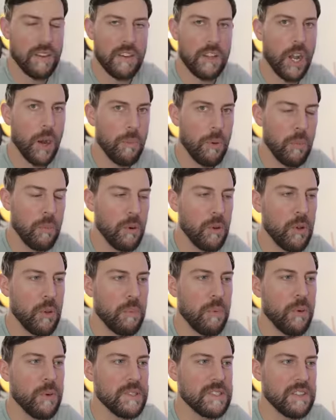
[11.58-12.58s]
couple bullet
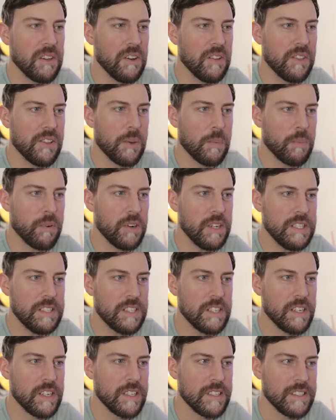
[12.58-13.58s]
points on the
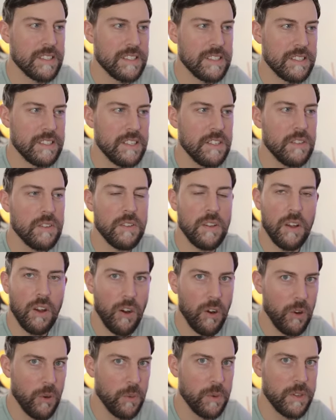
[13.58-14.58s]
Impreza. Still,
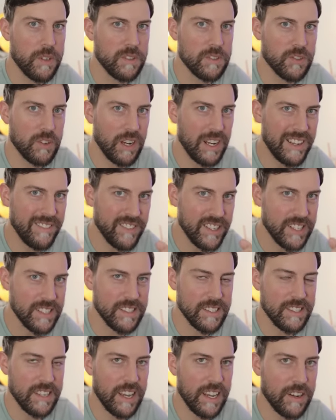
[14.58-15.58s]
all-wheel drive is
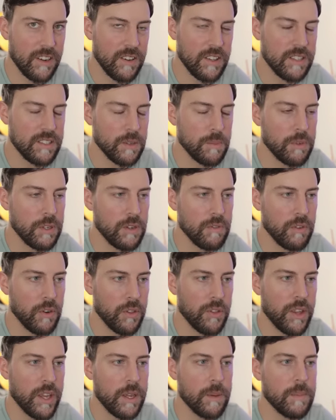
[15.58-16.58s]
standard. That's a beautiful
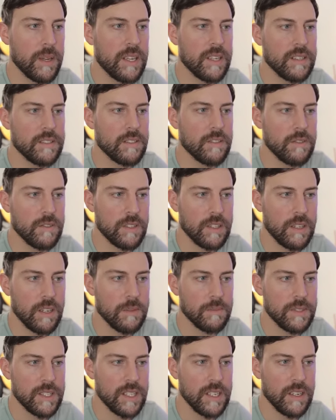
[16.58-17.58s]
thing because it only
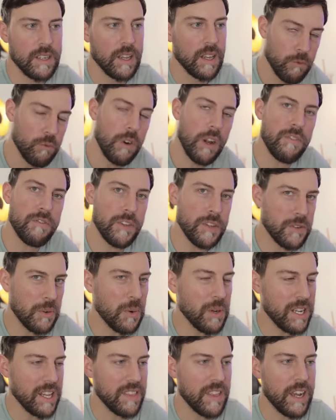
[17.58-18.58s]
comes in roughly
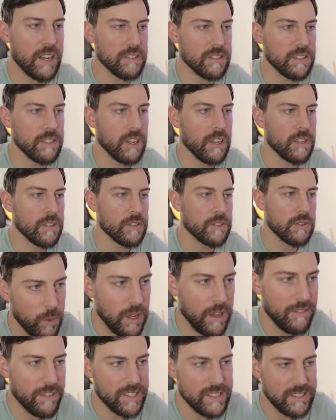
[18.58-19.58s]
$20,000.
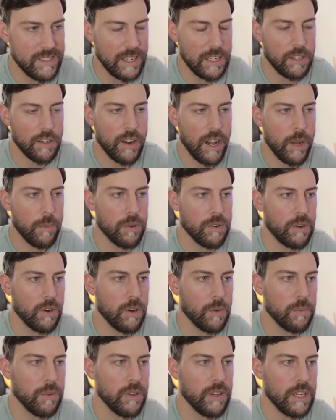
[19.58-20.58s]
We have standard Apple
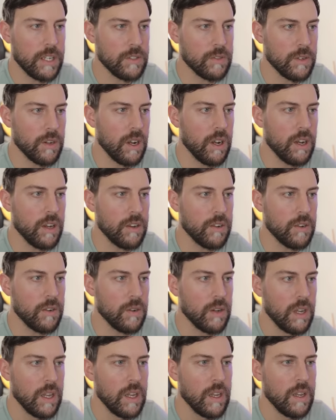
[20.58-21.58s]
CarPlay, Android Auto,